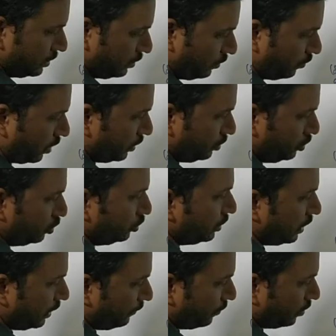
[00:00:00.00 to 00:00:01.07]
1, 2,
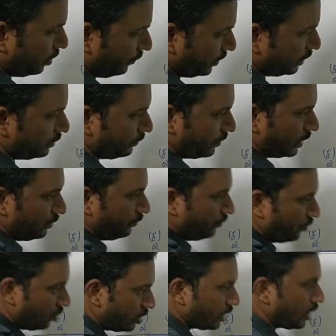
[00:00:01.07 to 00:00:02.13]
3, 4 with 1,
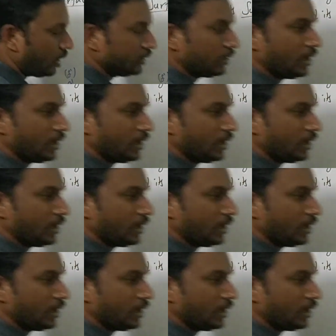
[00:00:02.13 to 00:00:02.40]
4 on the